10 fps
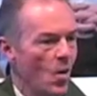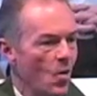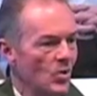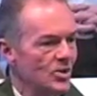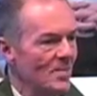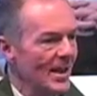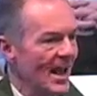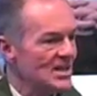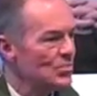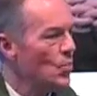Well, you may
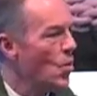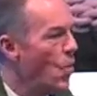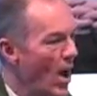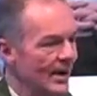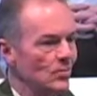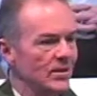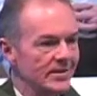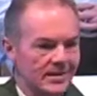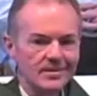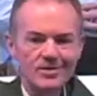ask, well, why do we
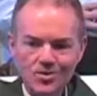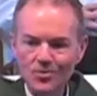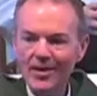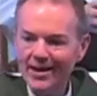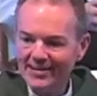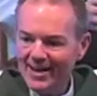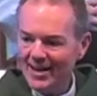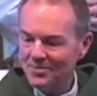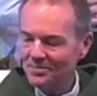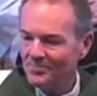need to do that
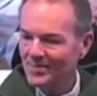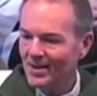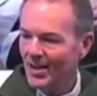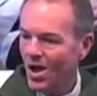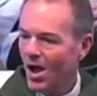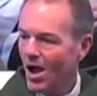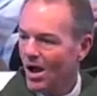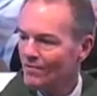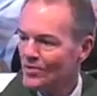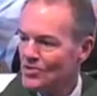again?
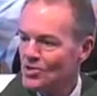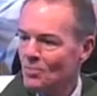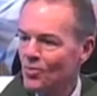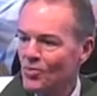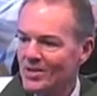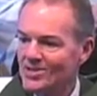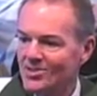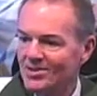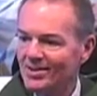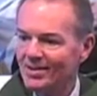For the simple
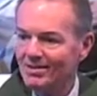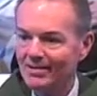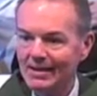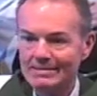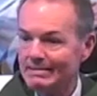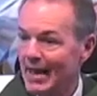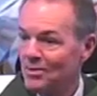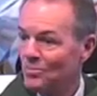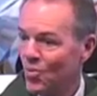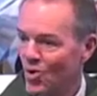reason, it's that
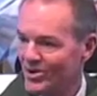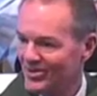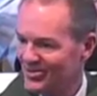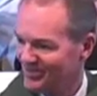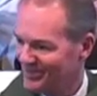important.